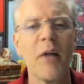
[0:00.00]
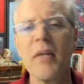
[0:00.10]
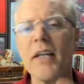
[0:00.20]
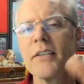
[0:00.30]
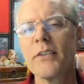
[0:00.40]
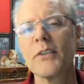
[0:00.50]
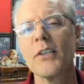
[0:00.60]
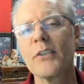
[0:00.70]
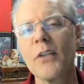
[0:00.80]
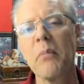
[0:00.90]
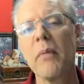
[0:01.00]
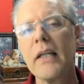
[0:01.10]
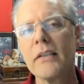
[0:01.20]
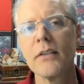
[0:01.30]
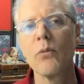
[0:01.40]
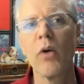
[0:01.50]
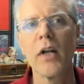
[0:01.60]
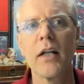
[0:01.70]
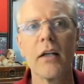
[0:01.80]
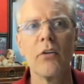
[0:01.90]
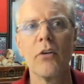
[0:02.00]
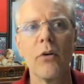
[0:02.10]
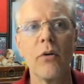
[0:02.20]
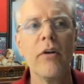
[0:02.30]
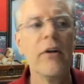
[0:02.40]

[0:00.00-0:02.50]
I mean, it's just amazing what it can do.